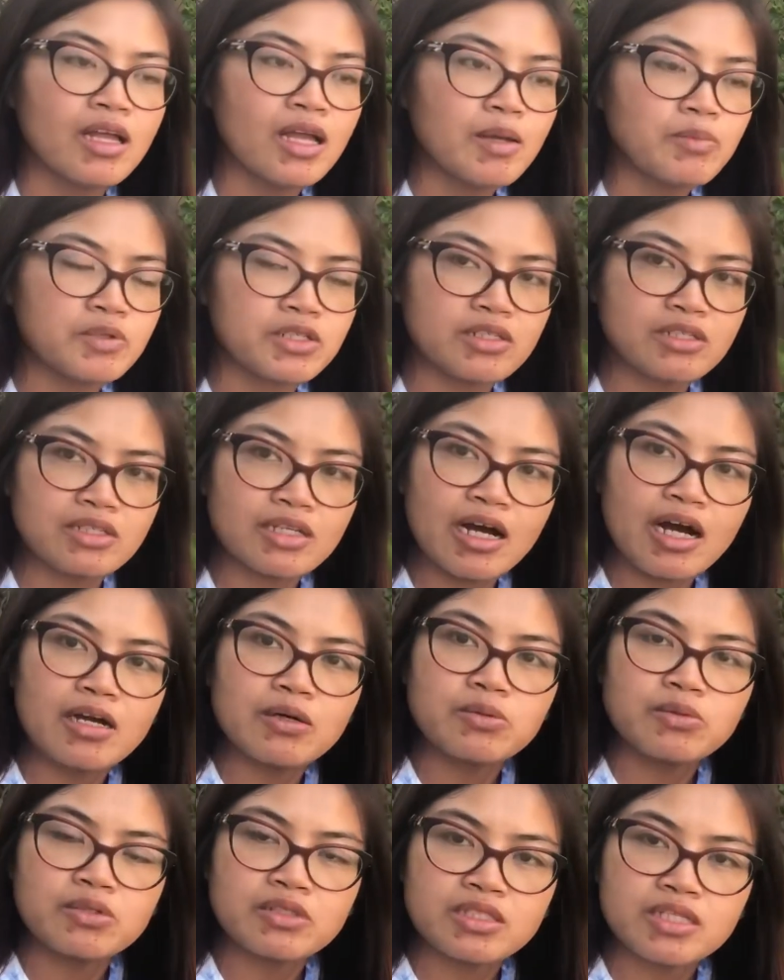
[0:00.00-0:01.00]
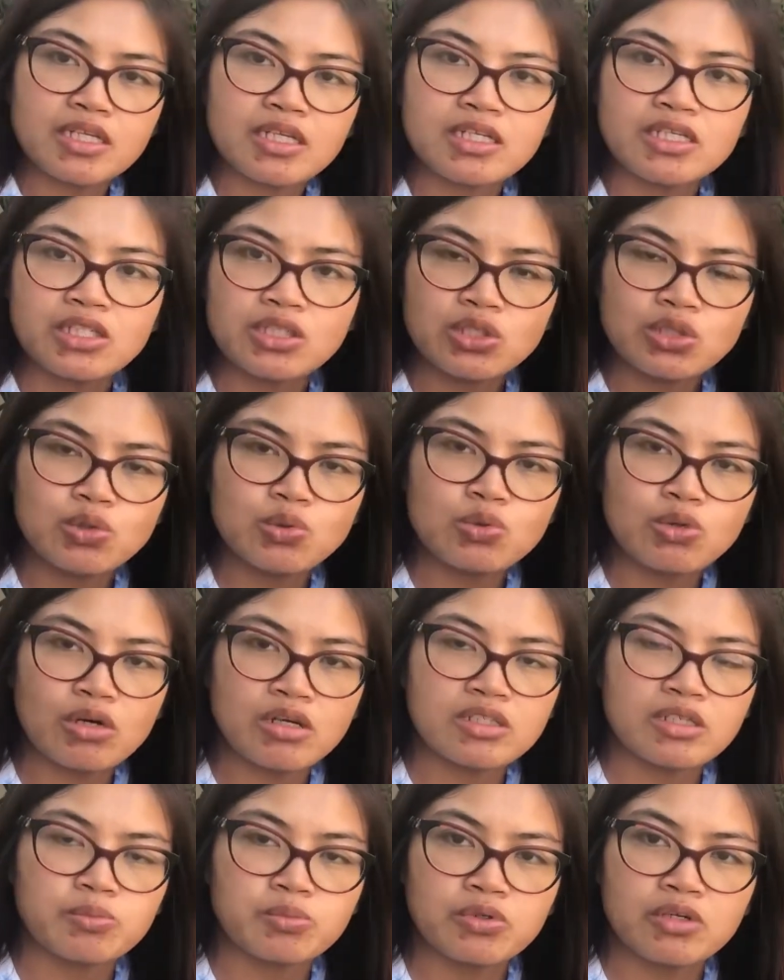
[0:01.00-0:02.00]
because I will take you
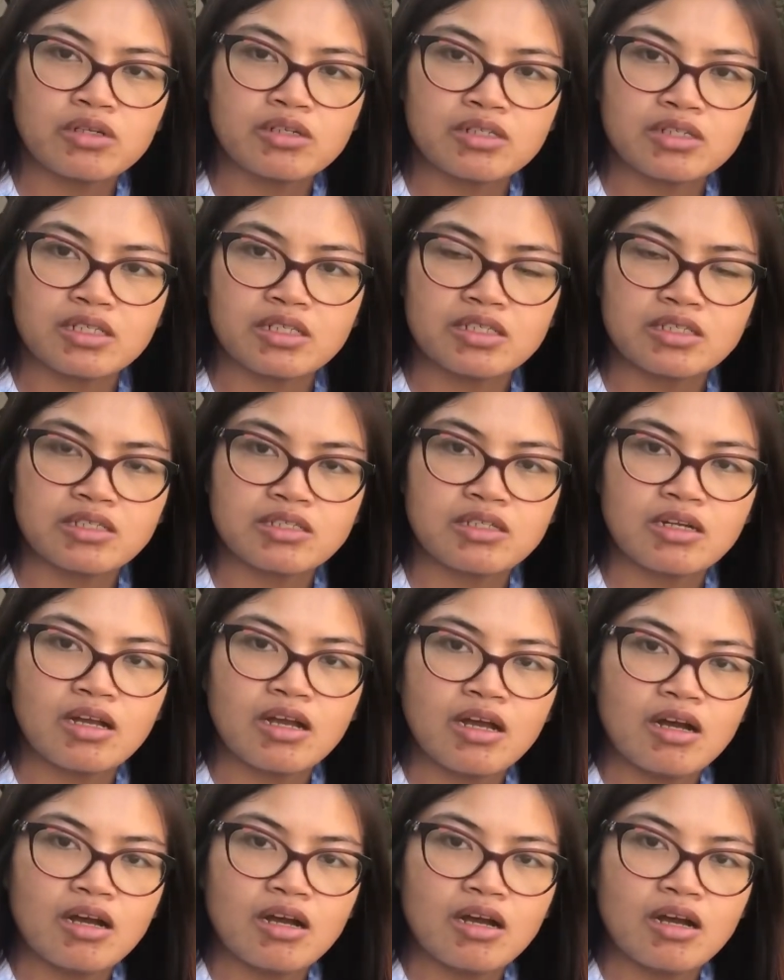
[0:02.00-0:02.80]
on a progress